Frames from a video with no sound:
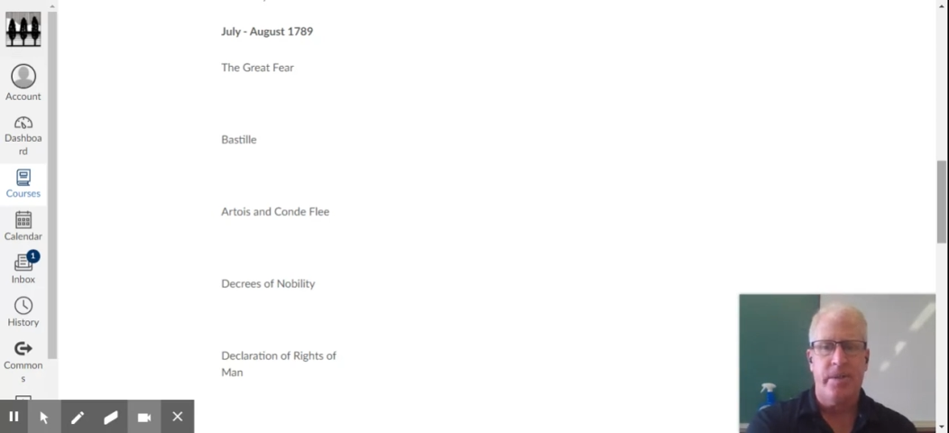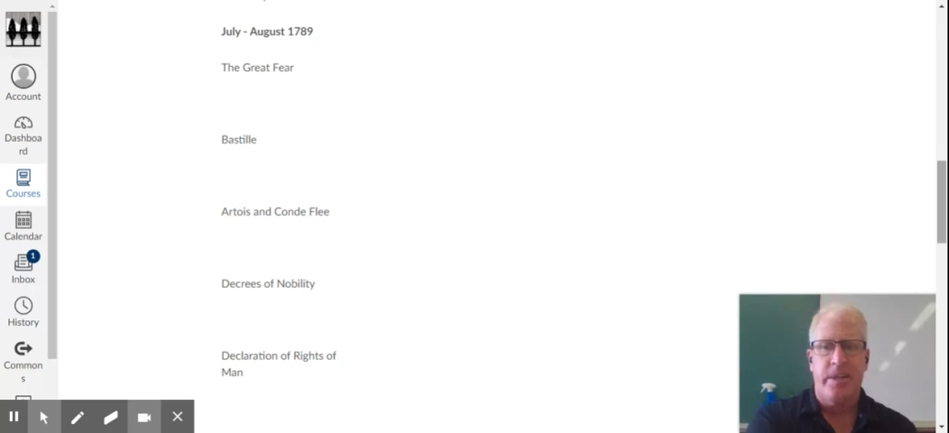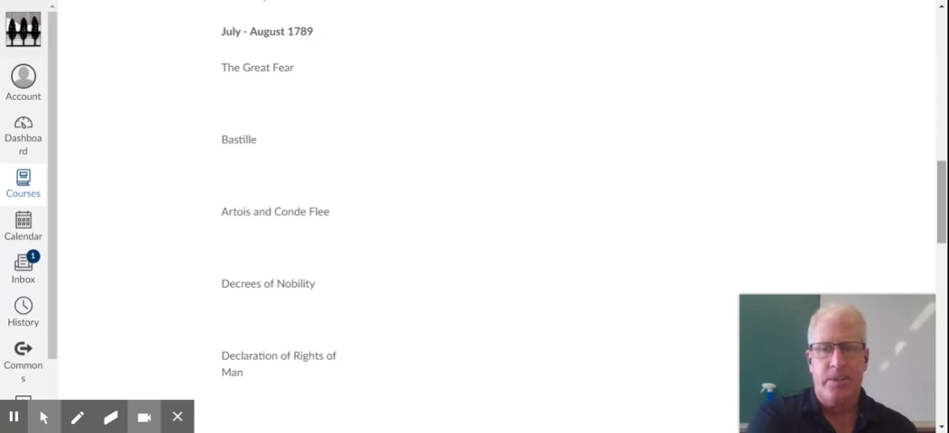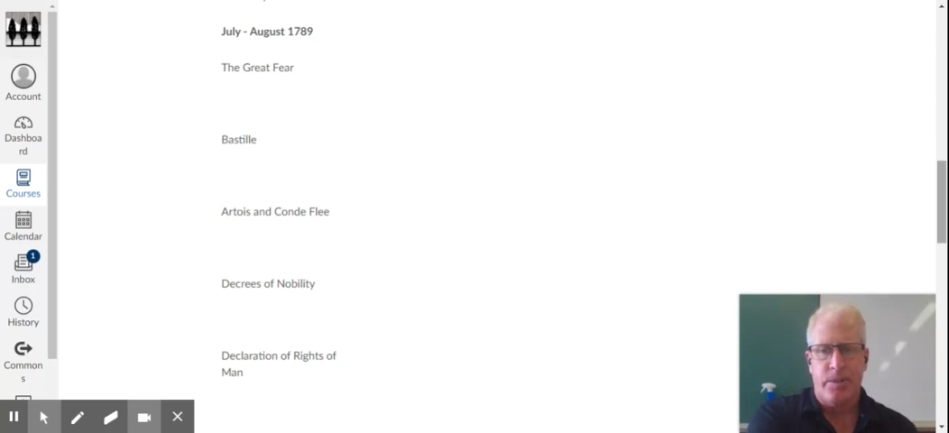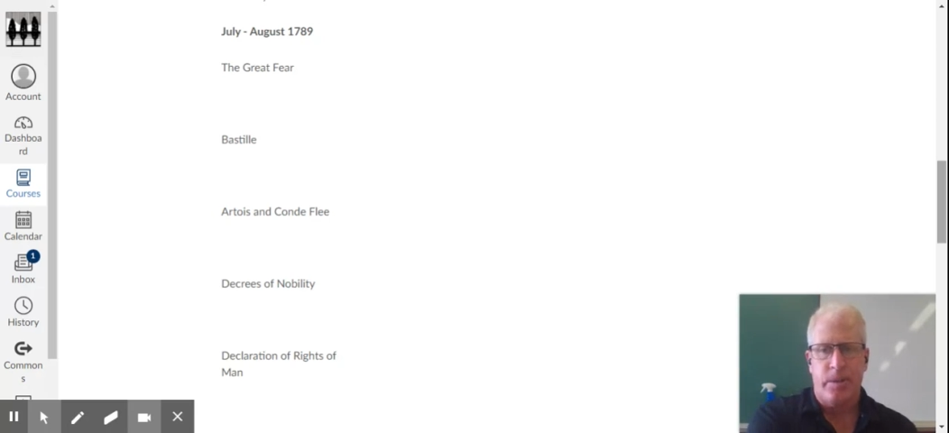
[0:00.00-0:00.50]

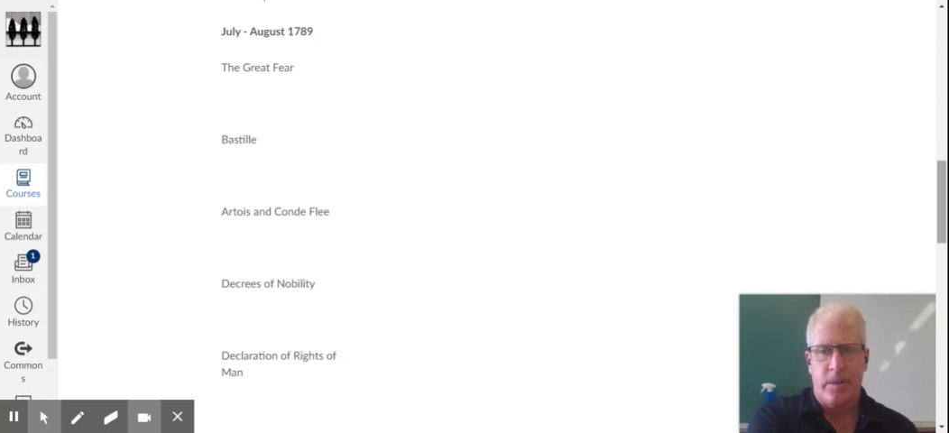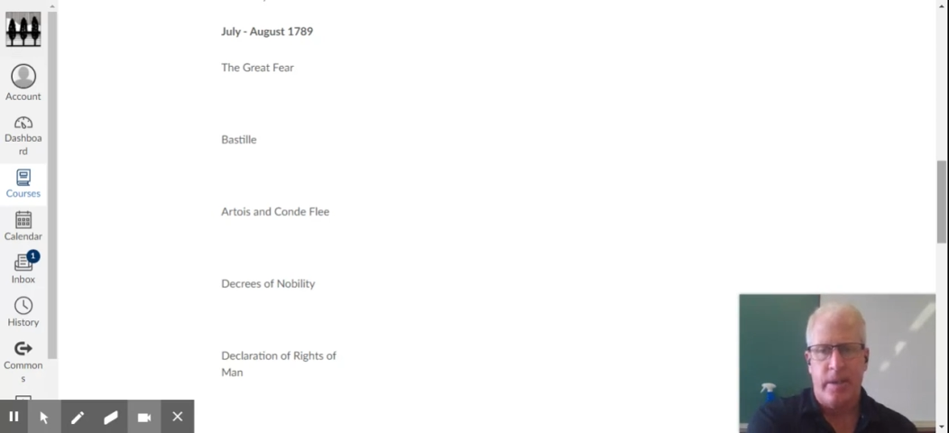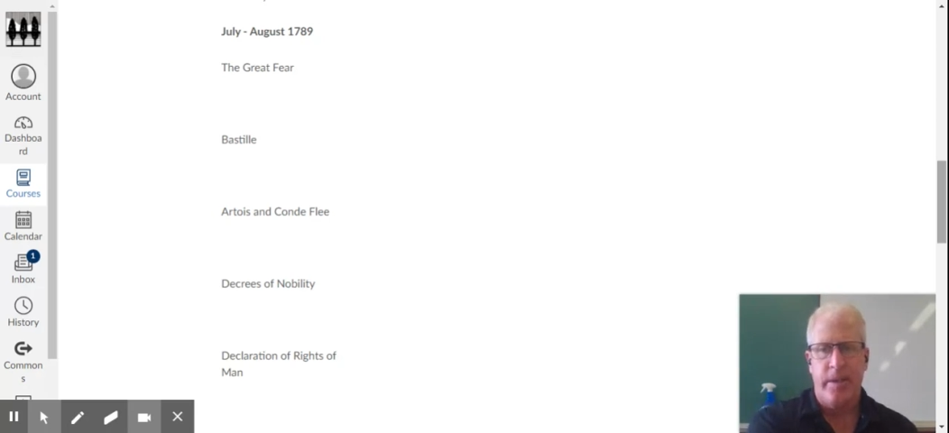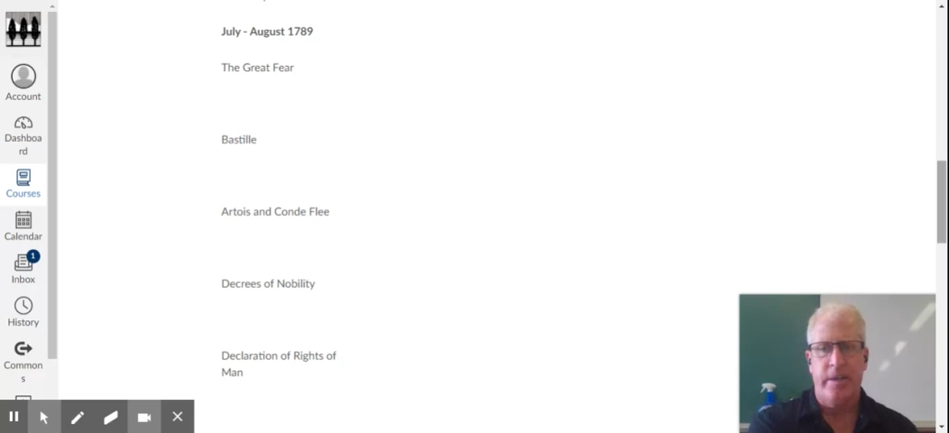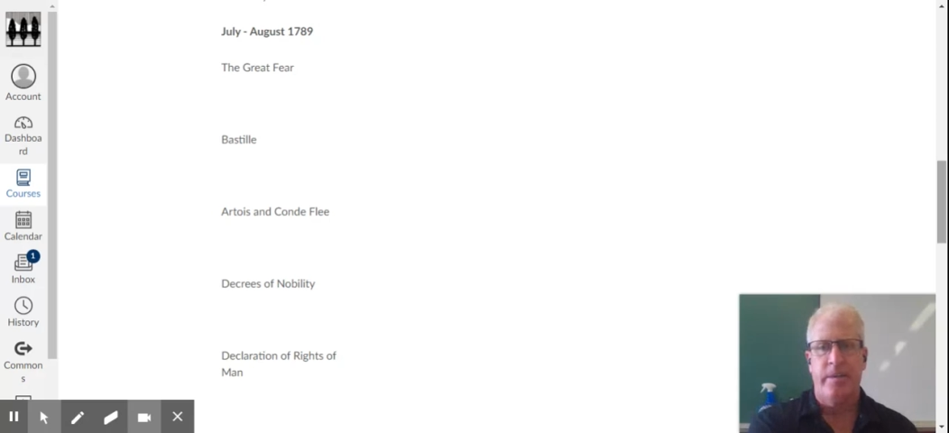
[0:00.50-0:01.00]
central
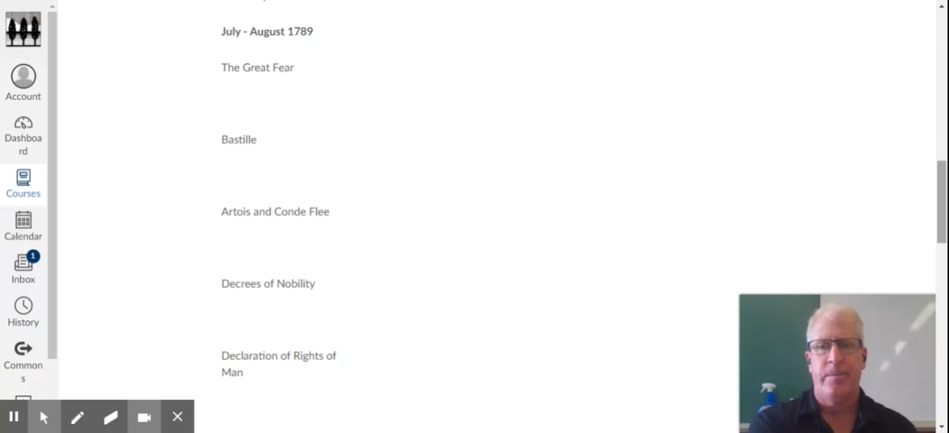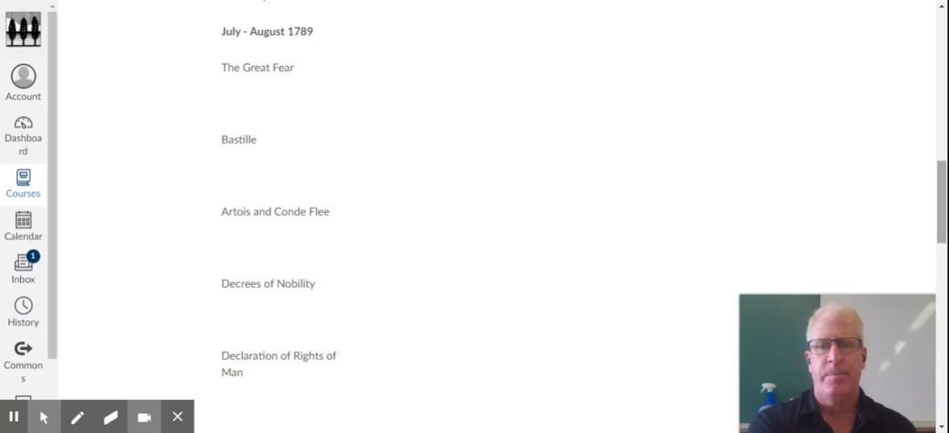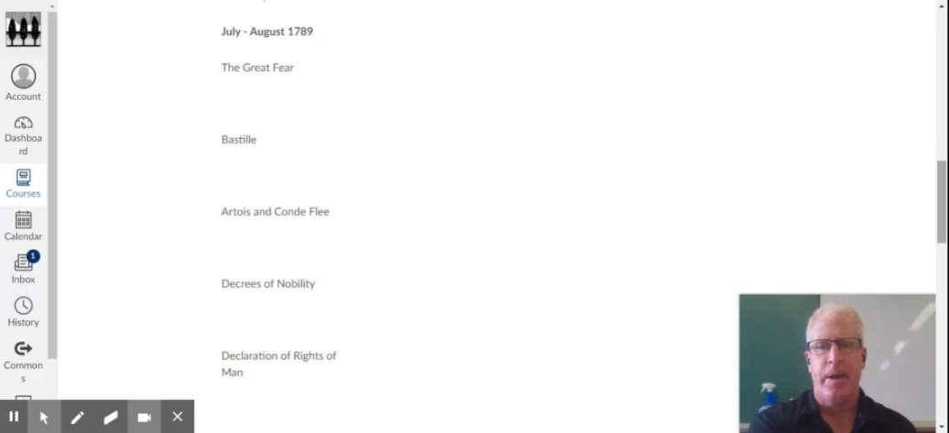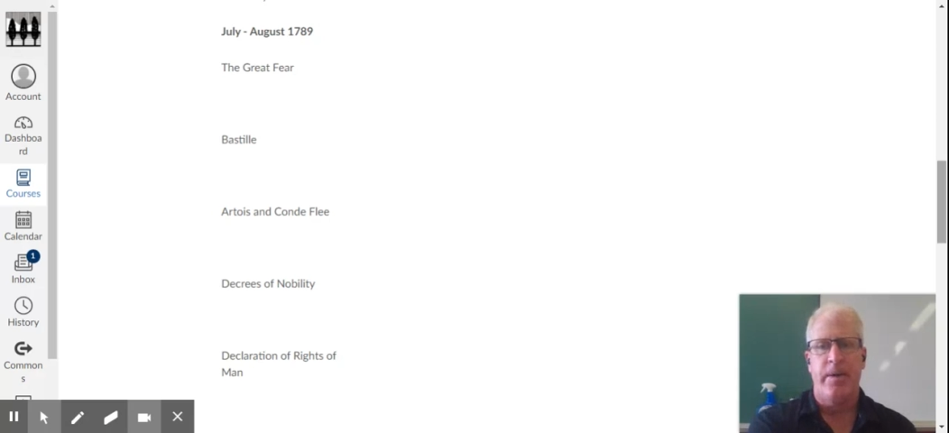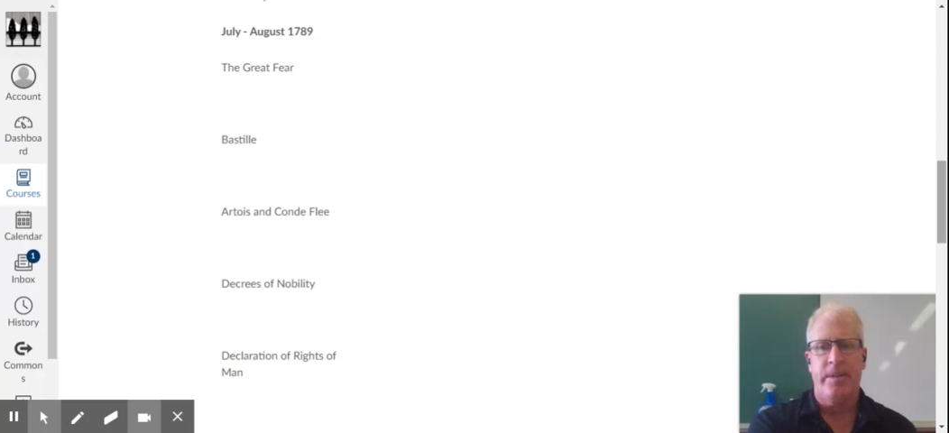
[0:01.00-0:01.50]
in
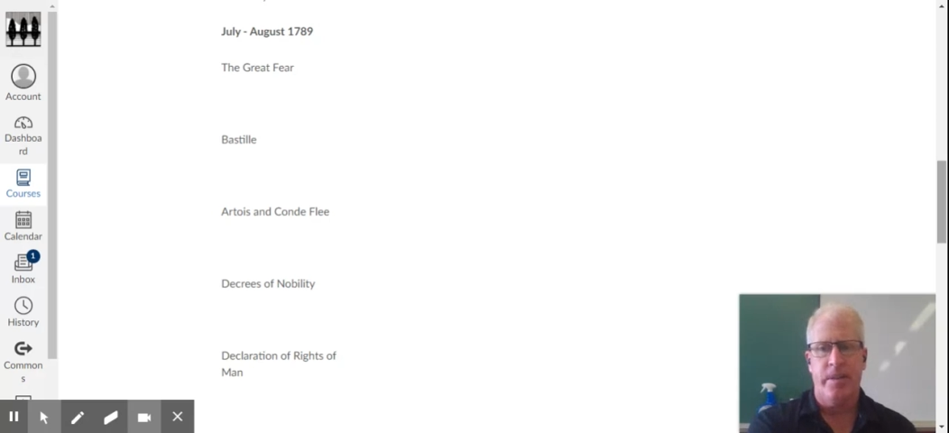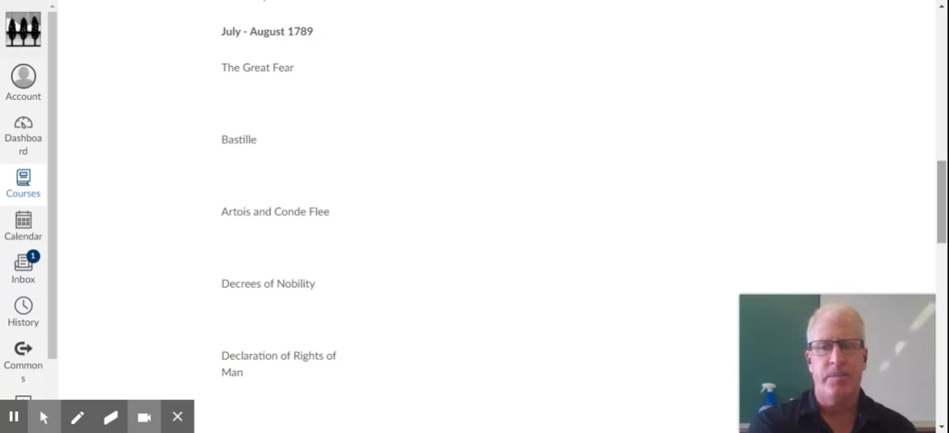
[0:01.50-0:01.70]
Paris.